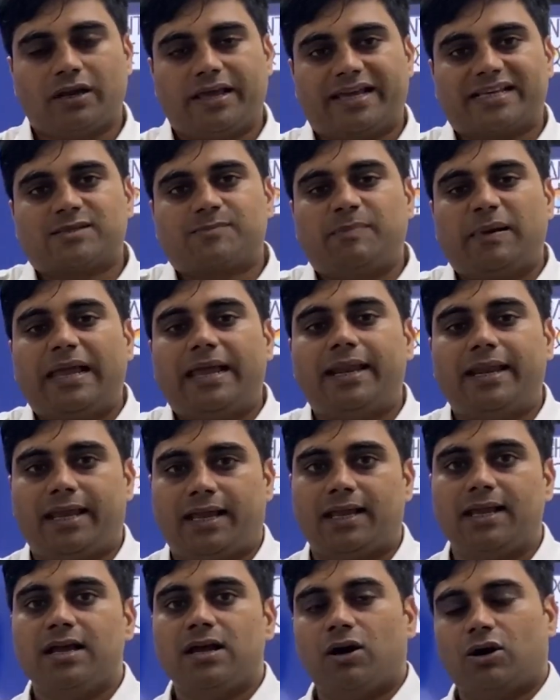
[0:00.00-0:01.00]

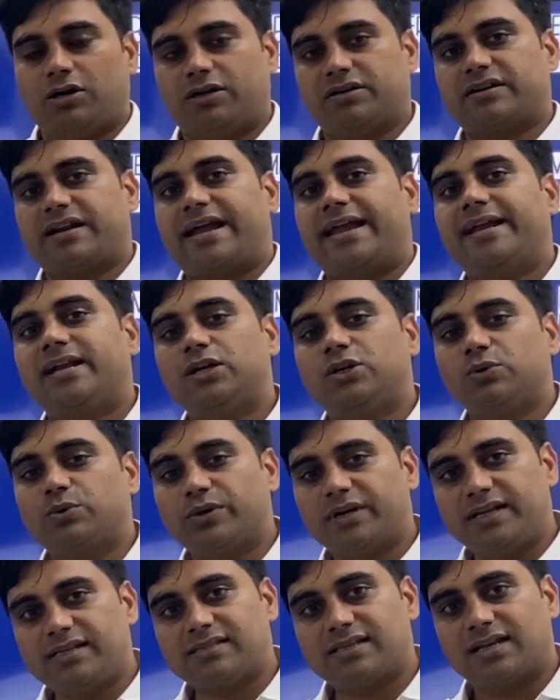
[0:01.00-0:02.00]
explaining or trying to
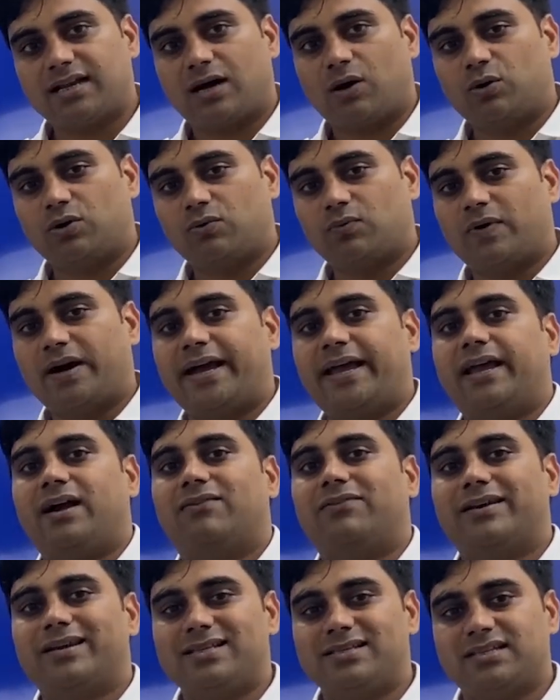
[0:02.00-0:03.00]
reason out why
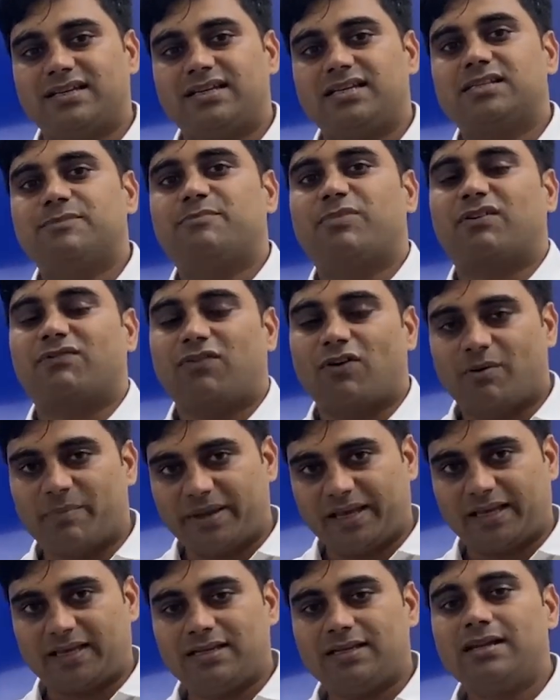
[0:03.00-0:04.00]
our engine is
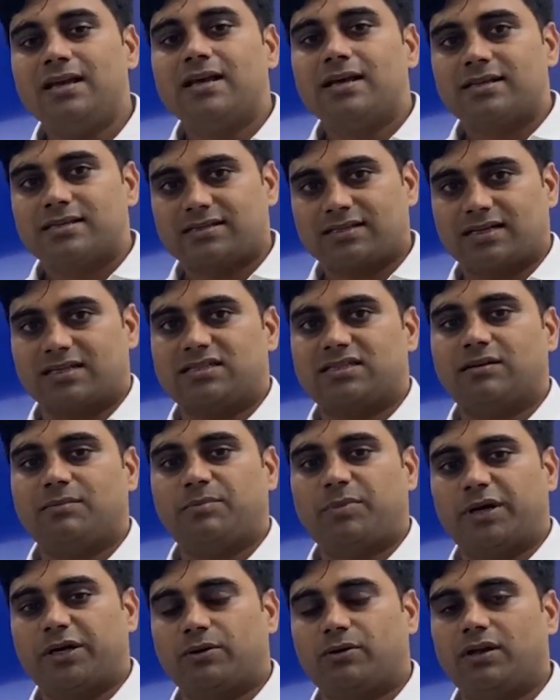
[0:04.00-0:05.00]
performing in such a
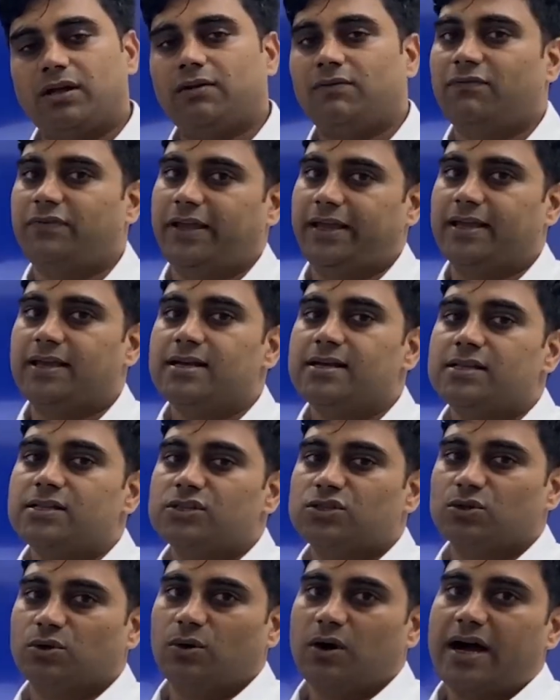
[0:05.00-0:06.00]
particular way.
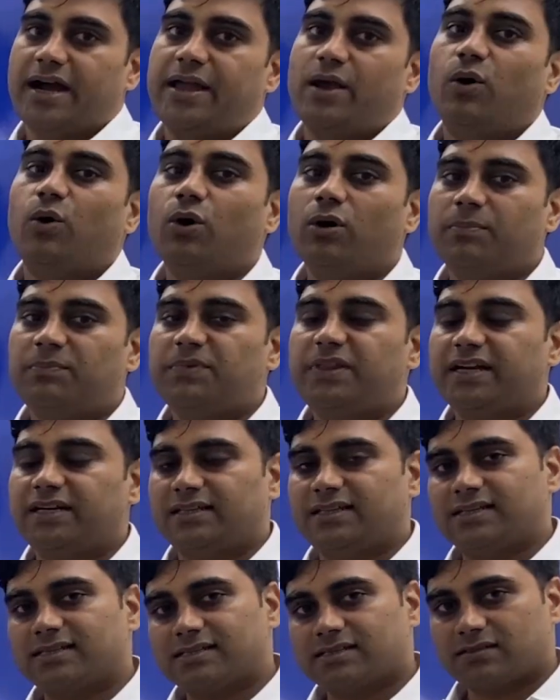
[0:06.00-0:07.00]
So I hope that
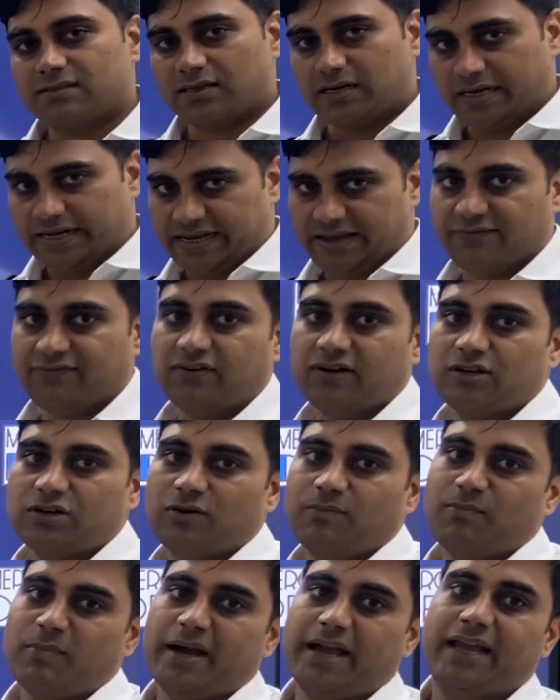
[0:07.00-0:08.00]
this effort
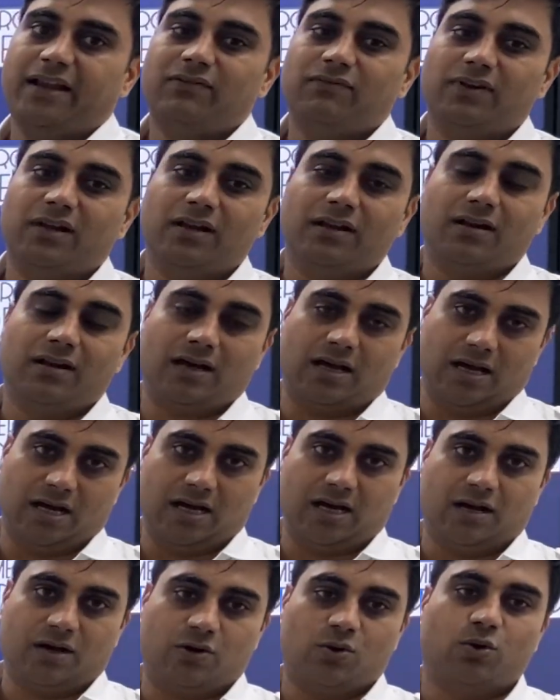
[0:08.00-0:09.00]
of mine
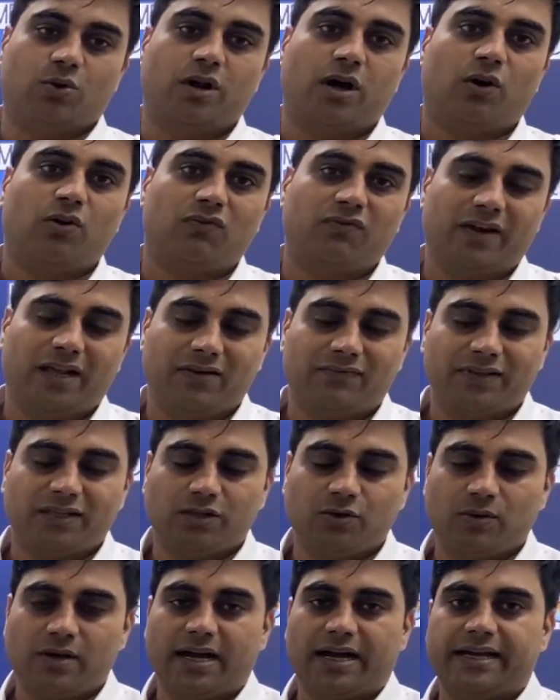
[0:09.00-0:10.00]
will go down well with
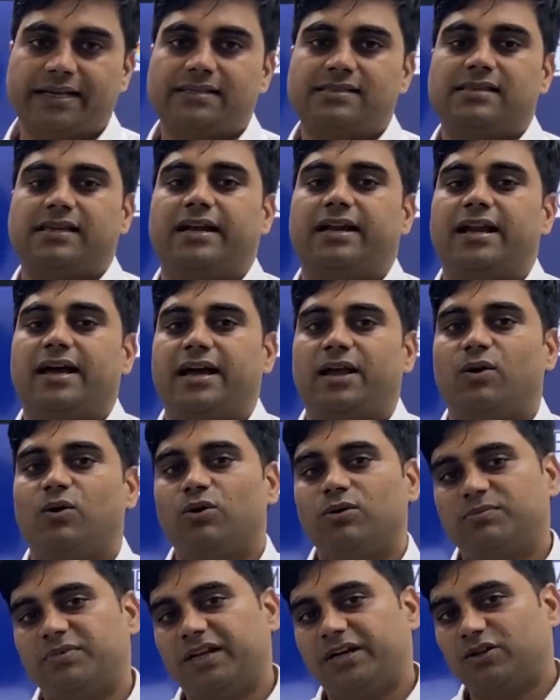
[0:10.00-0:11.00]
you guys, and I
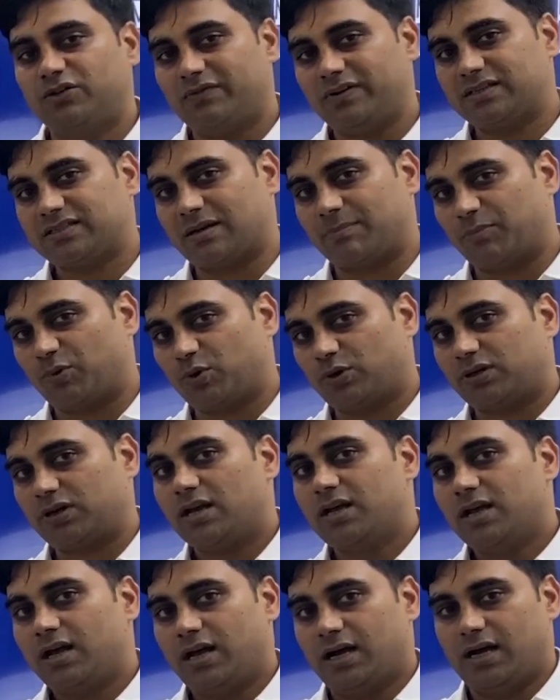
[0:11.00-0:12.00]
hope that you will support
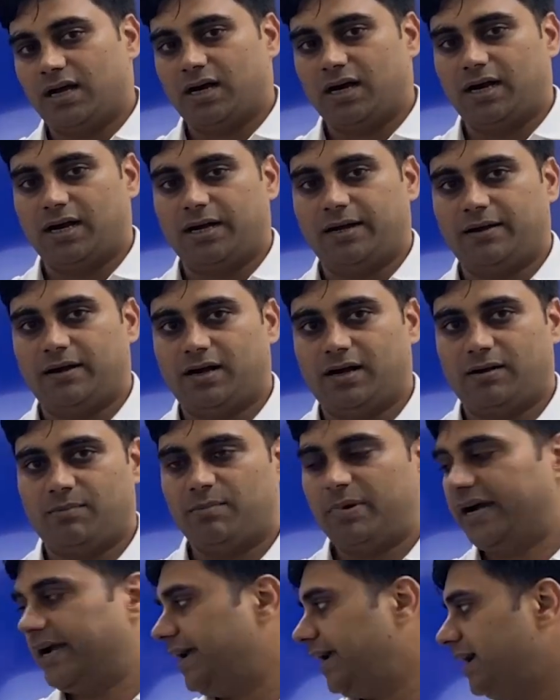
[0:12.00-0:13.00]

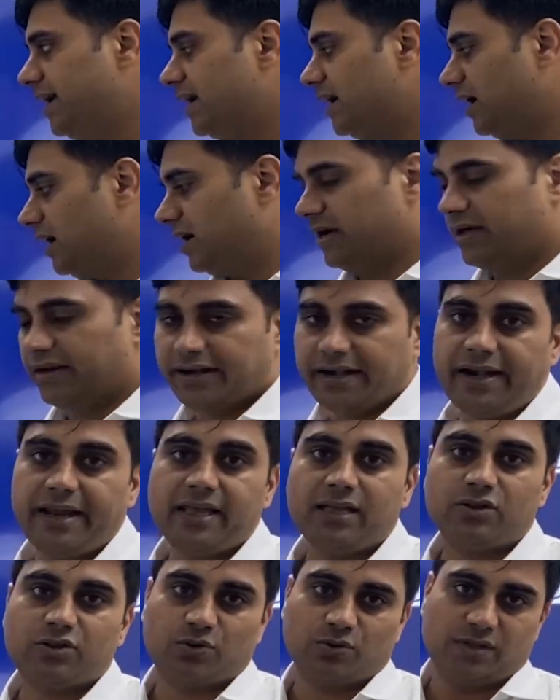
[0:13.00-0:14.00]
by
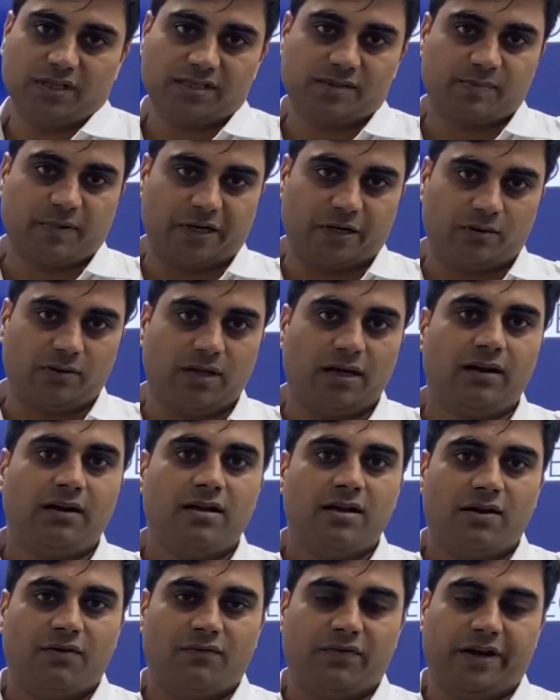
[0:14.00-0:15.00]
reading through this
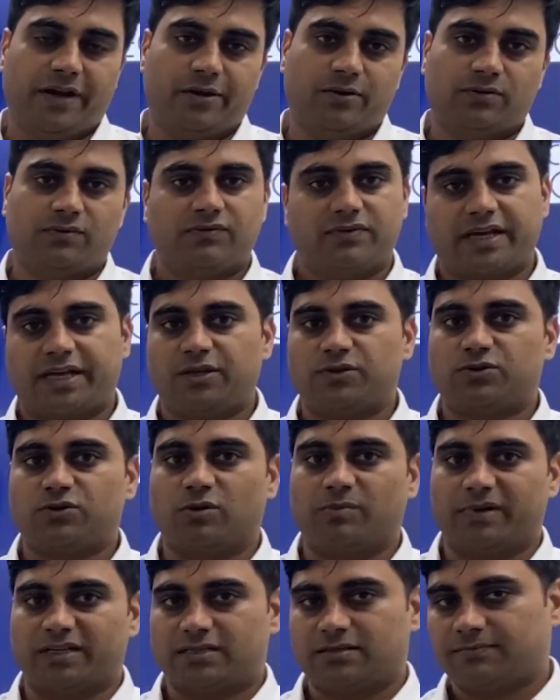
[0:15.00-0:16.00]
particular video. Thank you
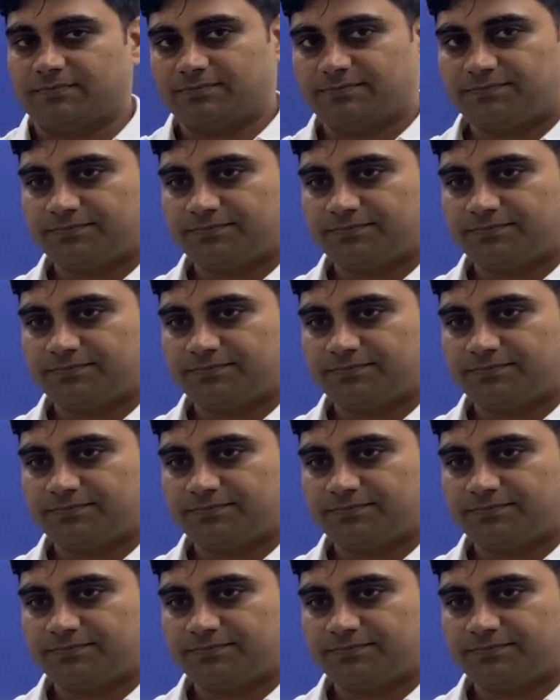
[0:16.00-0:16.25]
so much.